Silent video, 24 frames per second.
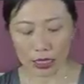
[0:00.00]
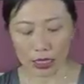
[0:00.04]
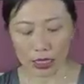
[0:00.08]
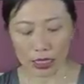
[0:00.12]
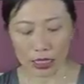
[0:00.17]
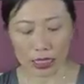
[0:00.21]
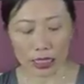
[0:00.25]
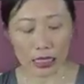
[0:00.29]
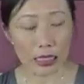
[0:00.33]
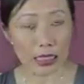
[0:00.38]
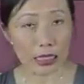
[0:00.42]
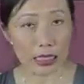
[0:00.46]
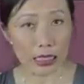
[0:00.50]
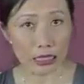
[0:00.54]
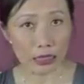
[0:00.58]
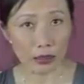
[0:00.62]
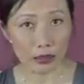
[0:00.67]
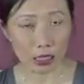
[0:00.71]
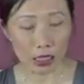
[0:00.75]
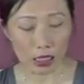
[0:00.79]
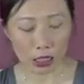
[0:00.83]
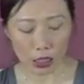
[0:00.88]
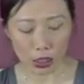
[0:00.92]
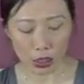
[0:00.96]
is illegal
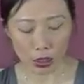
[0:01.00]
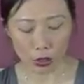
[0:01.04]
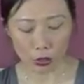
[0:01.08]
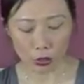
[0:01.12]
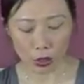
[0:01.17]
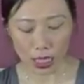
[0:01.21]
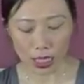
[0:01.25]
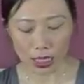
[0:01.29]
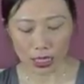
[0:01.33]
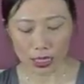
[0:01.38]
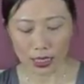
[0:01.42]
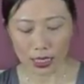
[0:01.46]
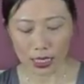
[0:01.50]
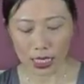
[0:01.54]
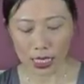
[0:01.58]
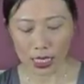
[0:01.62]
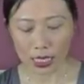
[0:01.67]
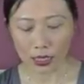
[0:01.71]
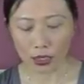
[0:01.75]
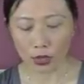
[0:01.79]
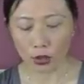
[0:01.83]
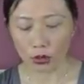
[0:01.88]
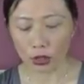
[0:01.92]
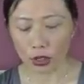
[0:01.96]
in the US
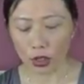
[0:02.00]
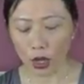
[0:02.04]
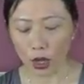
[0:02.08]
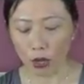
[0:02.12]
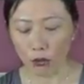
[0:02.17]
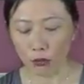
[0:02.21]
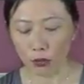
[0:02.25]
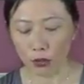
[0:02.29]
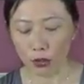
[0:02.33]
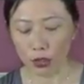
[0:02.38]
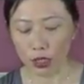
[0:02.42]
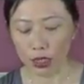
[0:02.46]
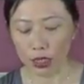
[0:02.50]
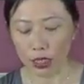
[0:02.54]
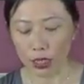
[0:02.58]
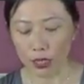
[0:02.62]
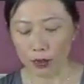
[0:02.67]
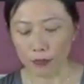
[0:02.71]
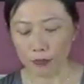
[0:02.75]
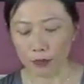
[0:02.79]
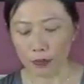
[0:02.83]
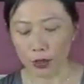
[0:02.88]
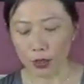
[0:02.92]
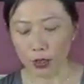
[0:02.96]
and only offered
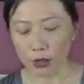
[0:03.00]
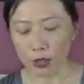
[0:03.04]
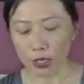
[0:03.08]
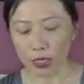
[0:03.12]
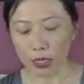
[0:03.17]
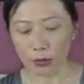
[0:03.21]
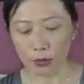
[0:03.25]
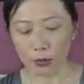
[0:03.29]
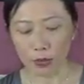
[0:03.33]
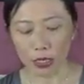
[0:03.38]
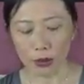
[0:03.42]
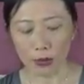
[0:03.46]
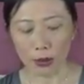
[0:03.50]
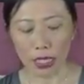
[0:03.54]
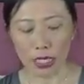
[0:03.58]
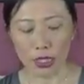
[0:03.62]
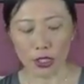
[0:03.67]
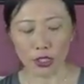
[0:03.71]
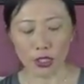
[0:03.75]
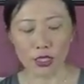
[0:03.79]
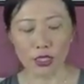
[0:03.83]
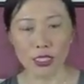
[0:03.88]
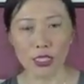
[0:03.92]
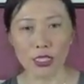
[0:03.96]
to some of the
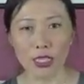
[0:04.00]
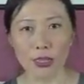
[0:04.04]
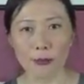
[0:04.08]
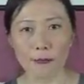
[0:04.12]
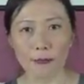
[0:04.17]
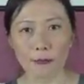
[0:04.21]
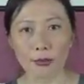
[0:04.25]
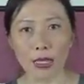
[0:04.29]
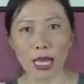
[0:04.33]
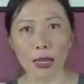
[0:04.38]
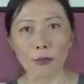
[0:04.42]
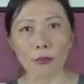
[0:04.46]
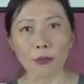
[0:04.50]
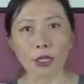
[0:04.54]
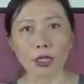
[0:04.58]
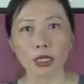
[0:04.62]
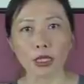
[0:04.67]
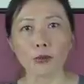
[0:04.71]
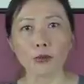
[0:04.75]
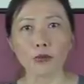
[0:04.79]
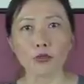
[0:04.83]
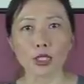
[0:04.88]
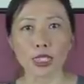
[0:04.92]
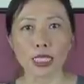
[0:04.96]
patients at
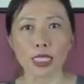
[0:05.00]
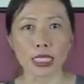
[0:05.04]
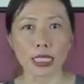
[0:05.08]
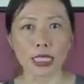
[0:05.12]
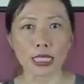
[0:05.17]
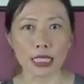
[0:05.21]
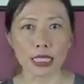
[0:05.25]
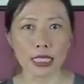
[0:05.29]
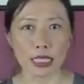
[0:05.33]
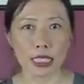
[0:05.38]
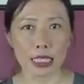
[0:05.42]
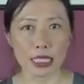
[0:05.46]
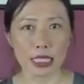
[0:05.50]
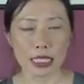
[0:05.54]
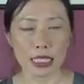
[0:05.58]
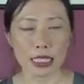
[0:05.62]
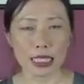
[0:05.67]
Markham Fertility